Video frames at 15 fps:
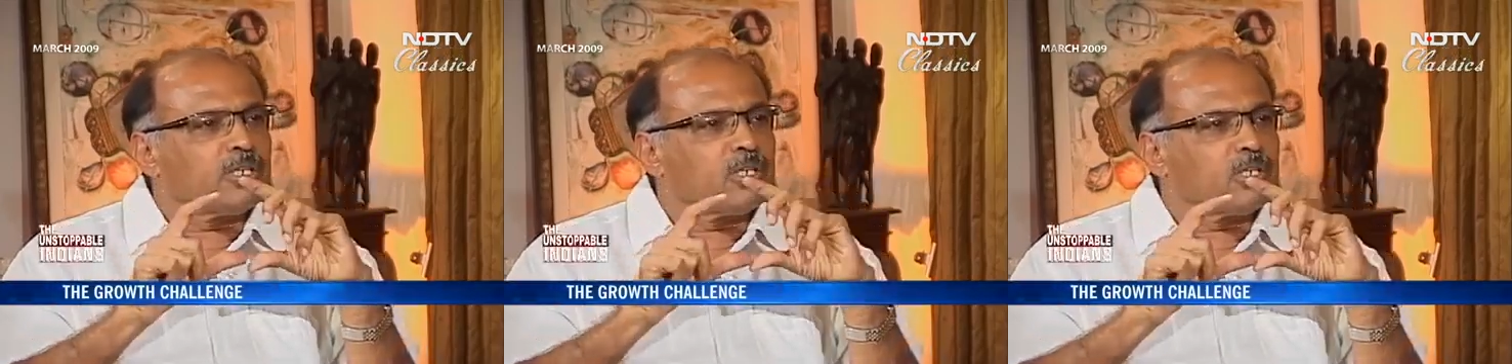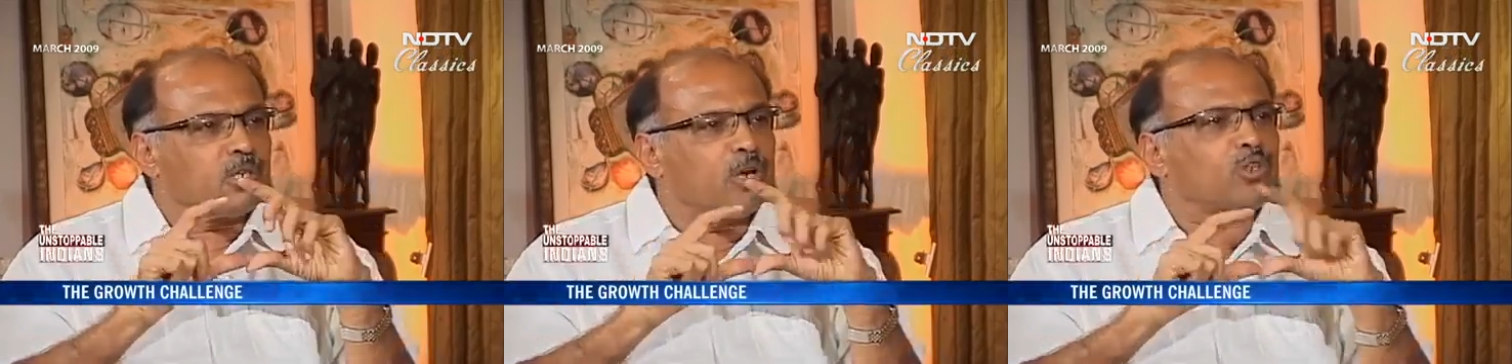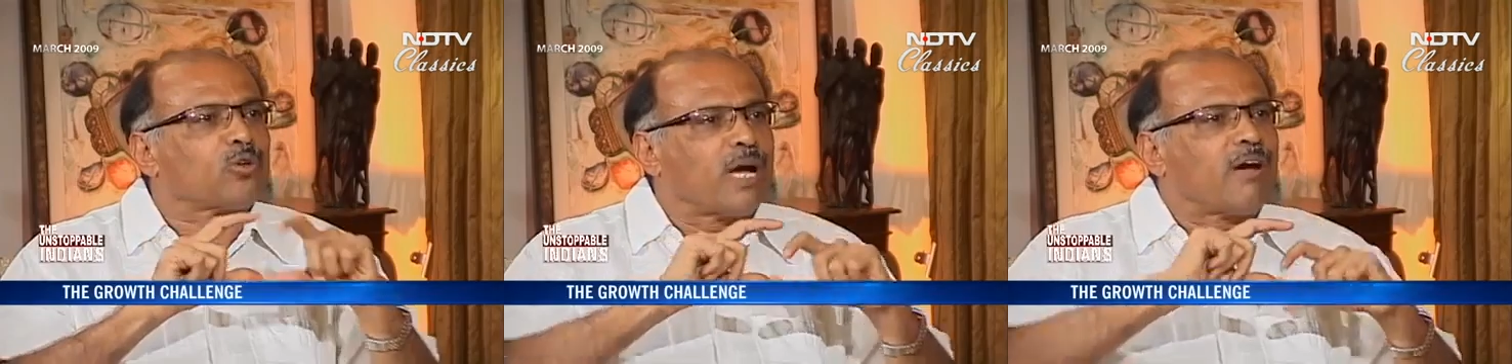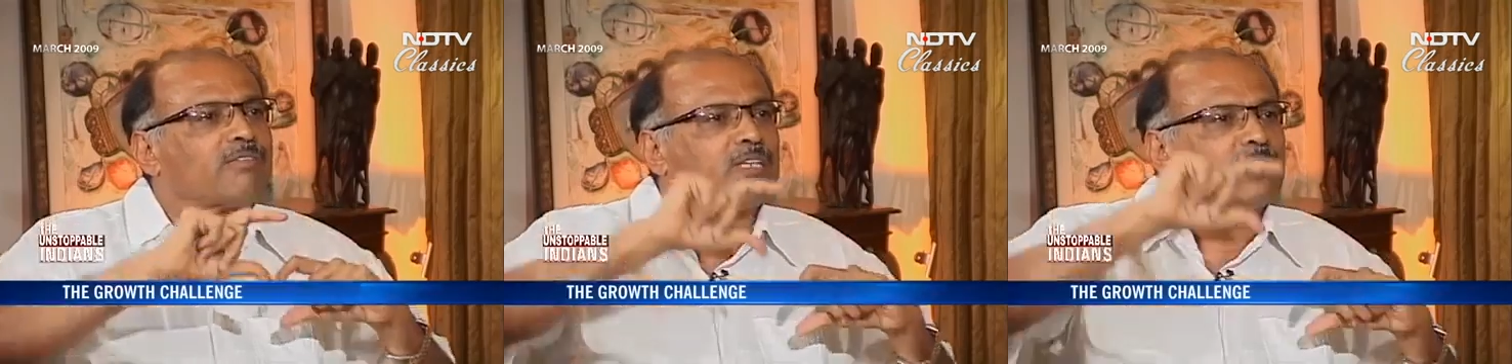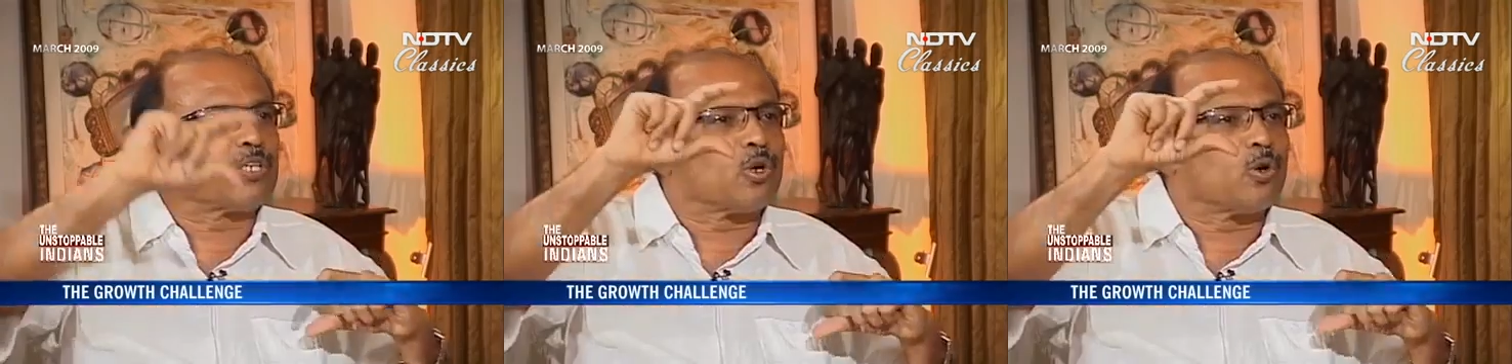not to have
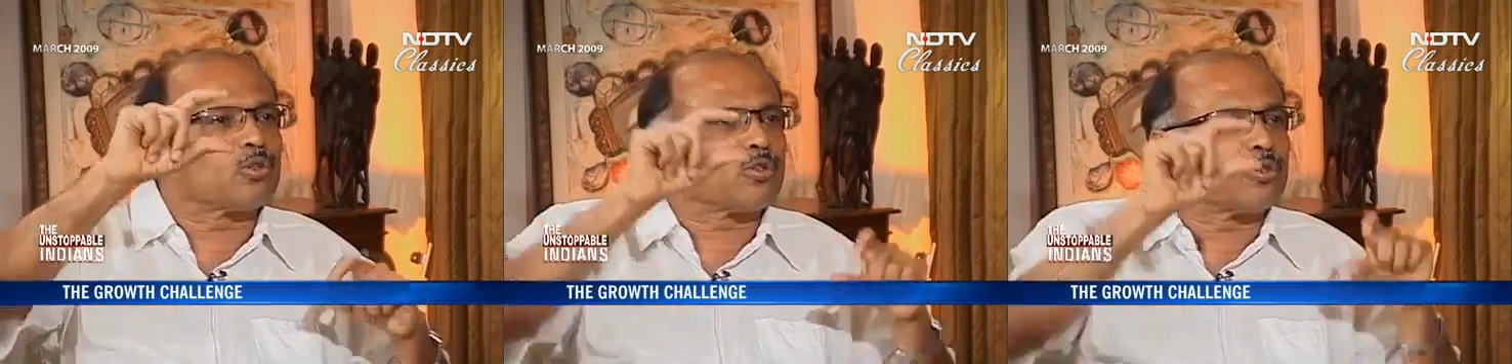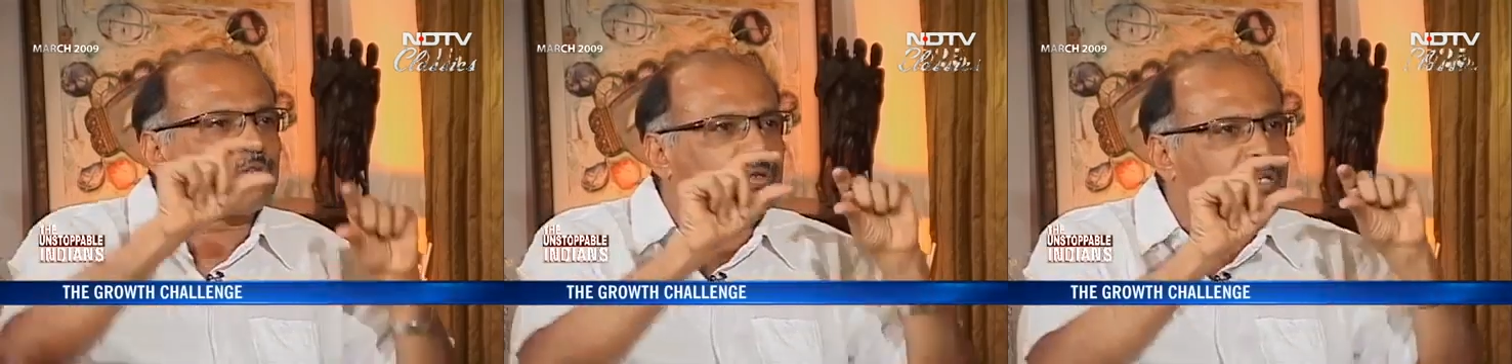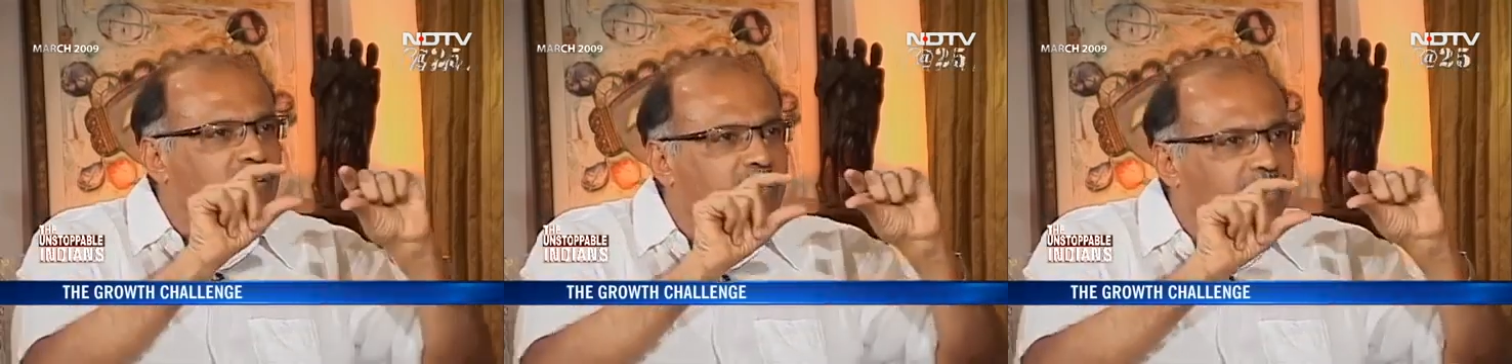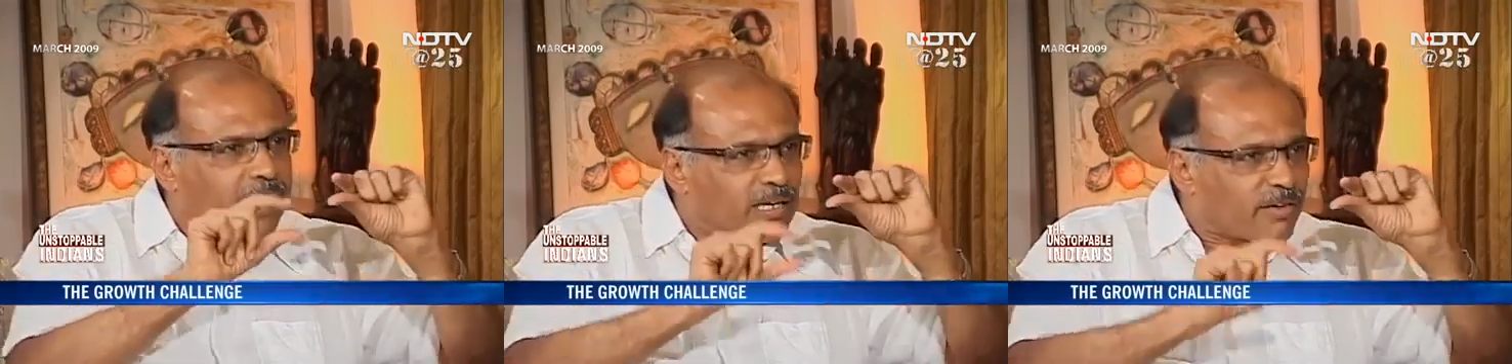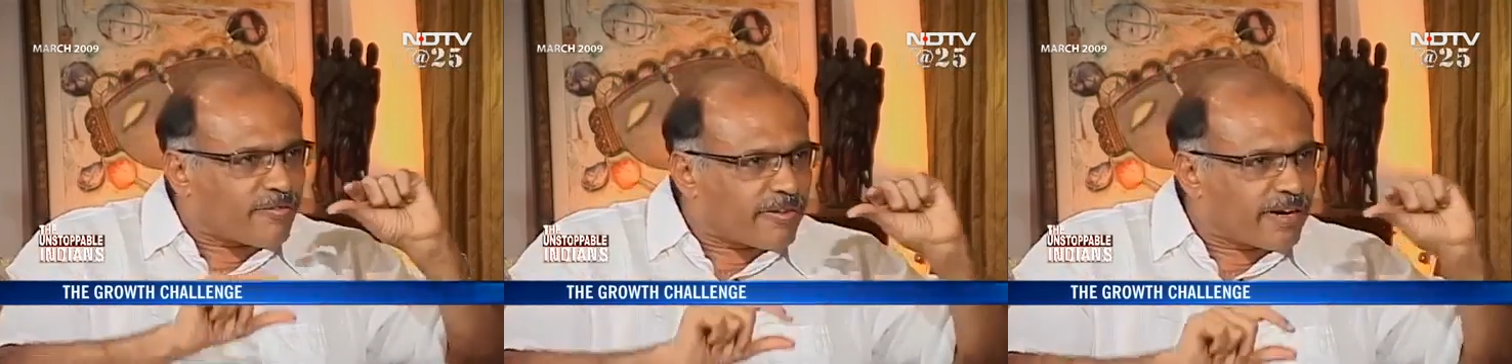that growth to give the
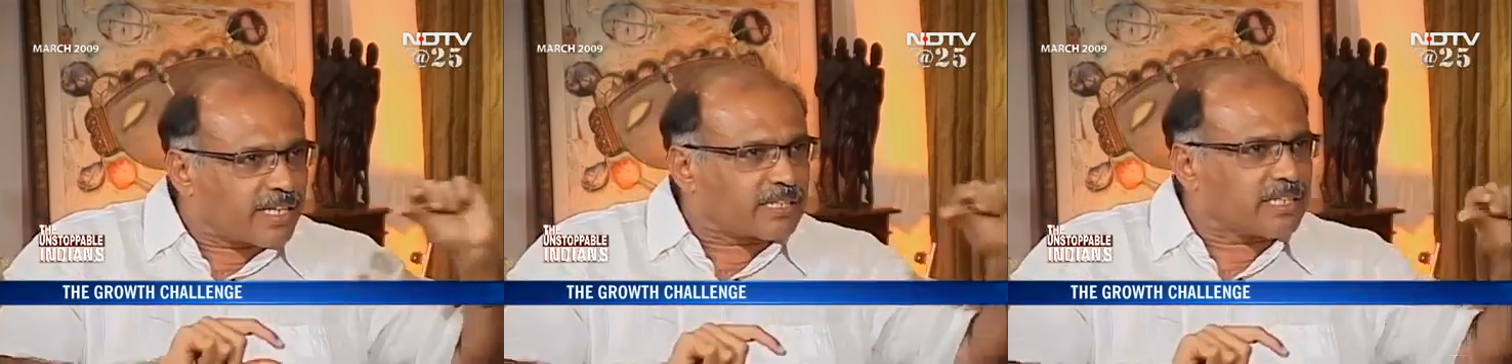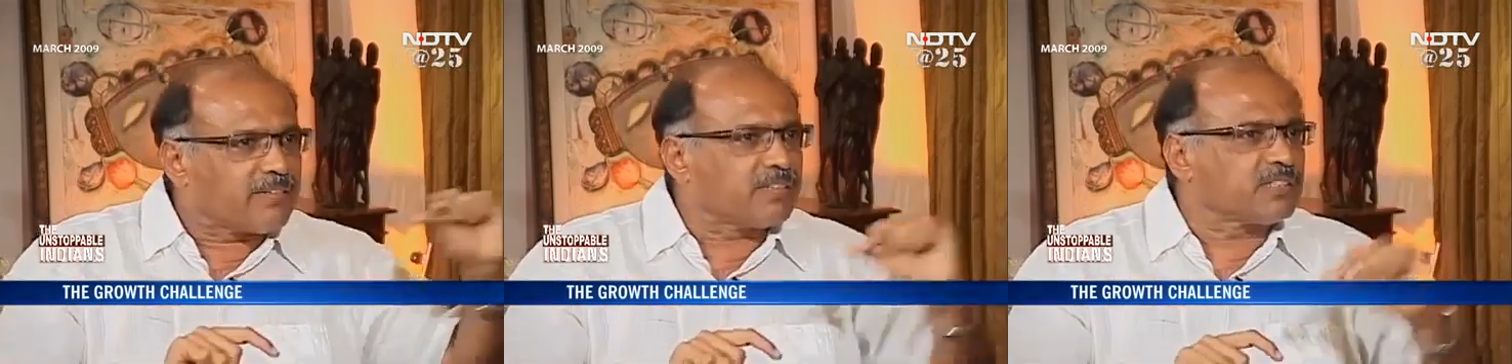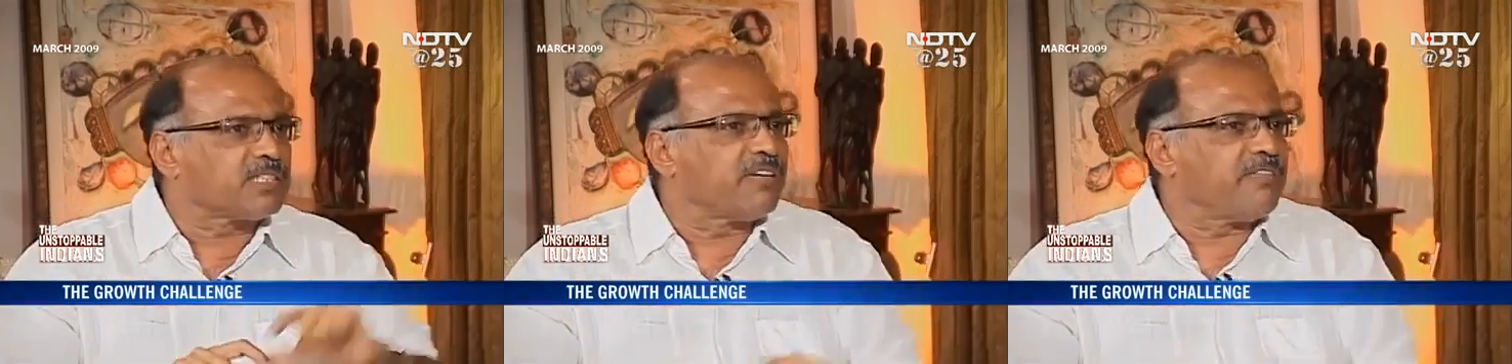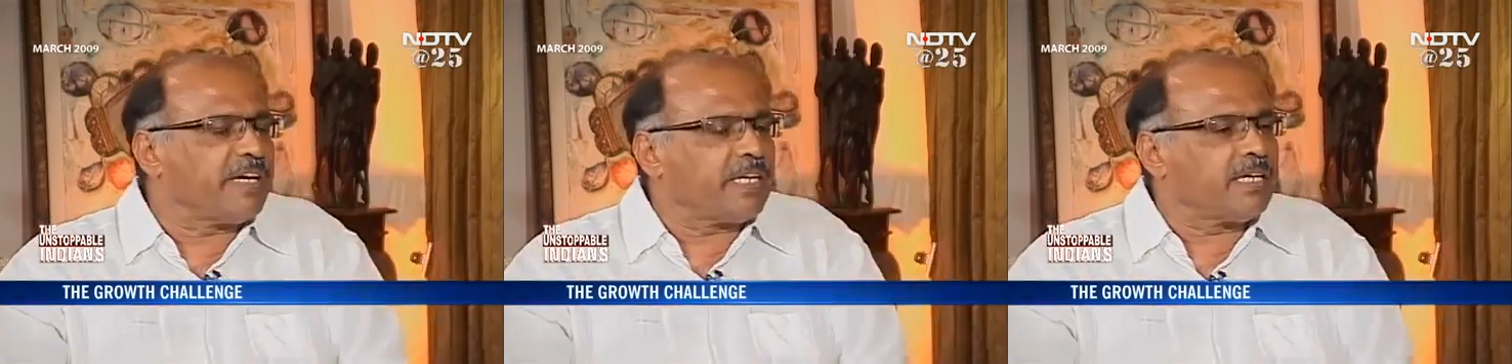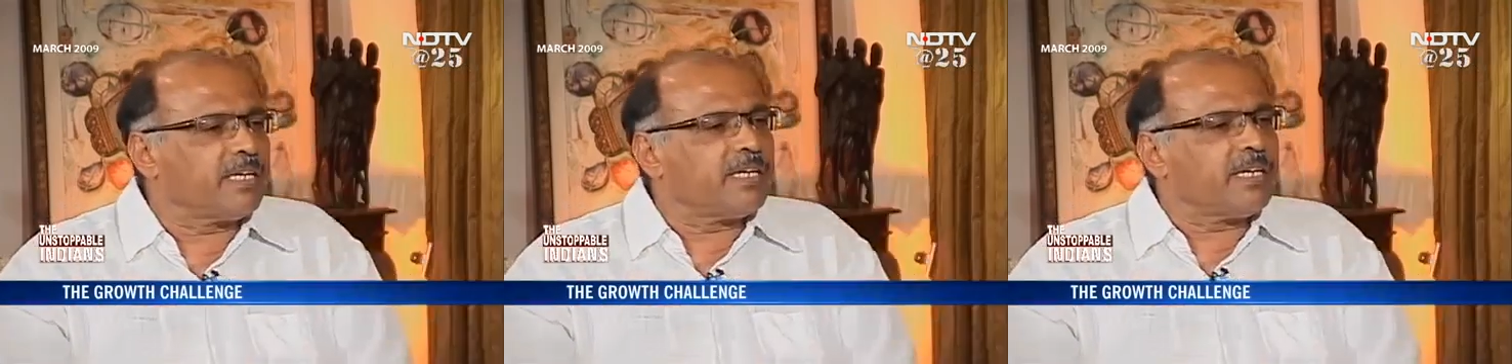kind of fares I was giving.